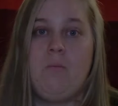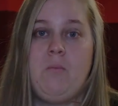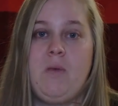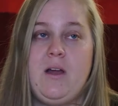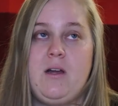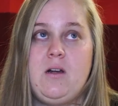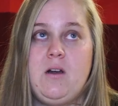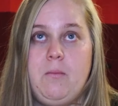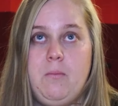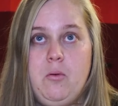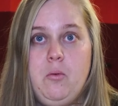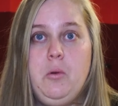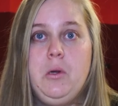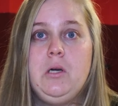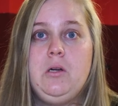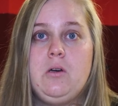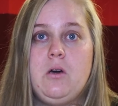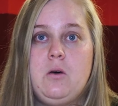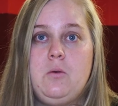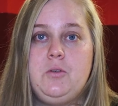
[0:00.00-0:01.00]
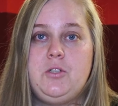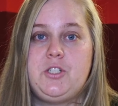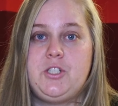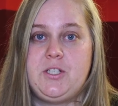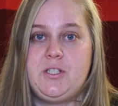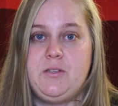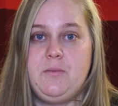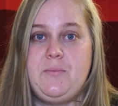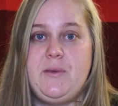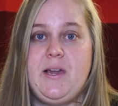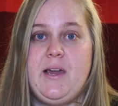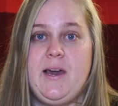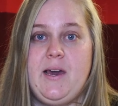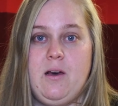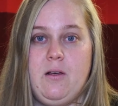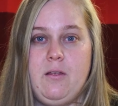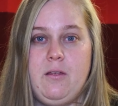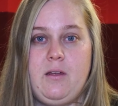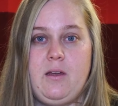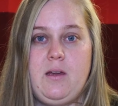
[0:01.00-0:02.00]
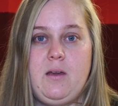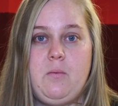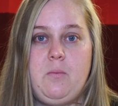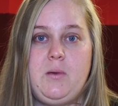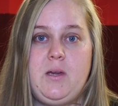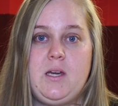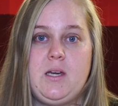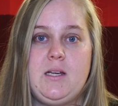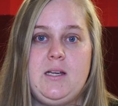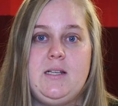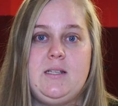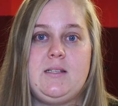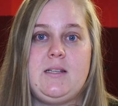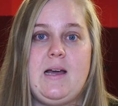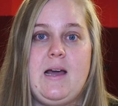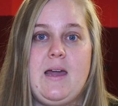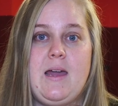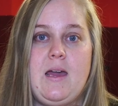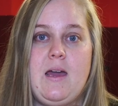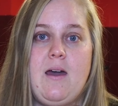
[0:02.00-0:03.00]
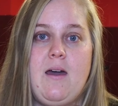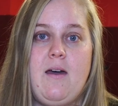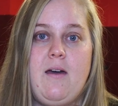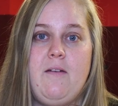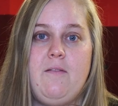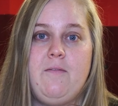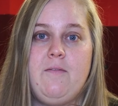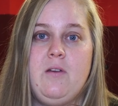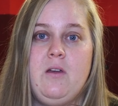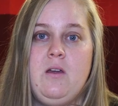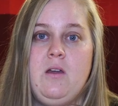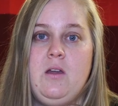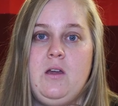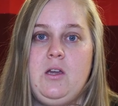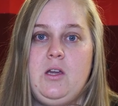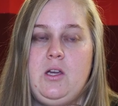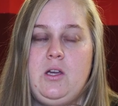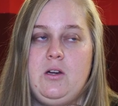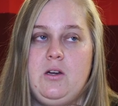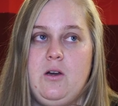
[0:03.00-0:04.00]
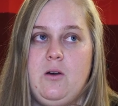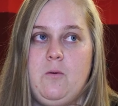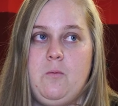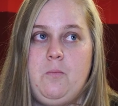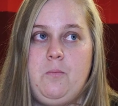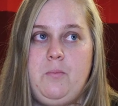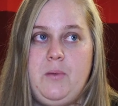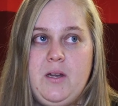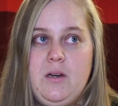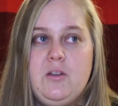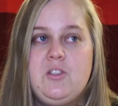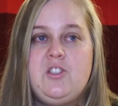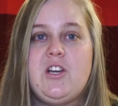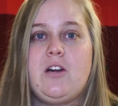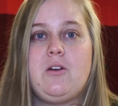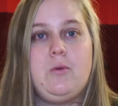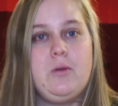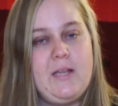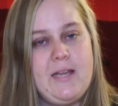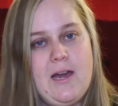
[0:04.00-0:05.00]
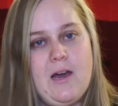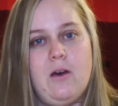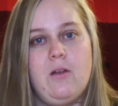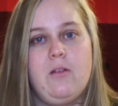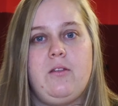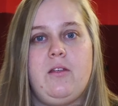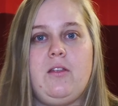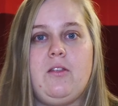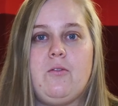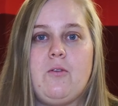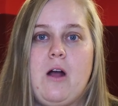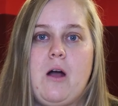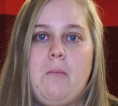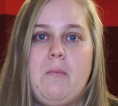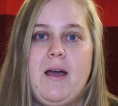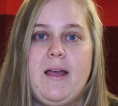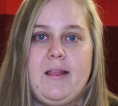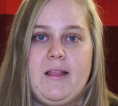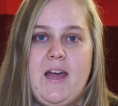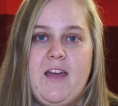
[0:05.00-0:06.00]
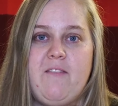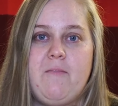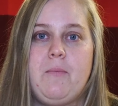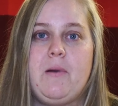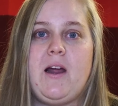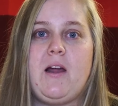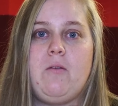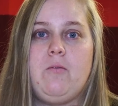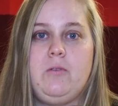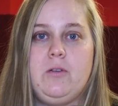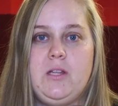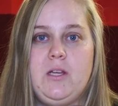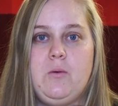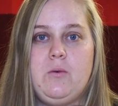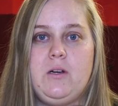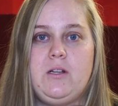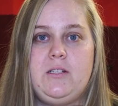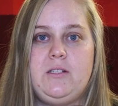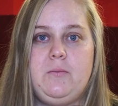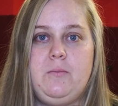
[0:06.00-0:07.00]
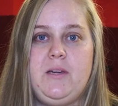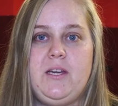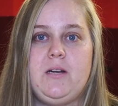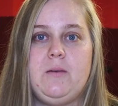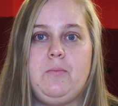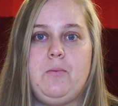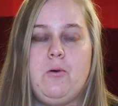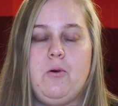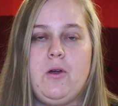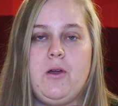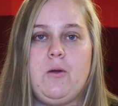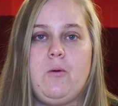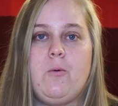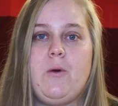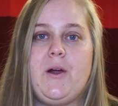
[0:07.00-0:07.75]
My number one goal was just to be healthy because I have, been generally healthy throughout my life, but I really wanted to be at a point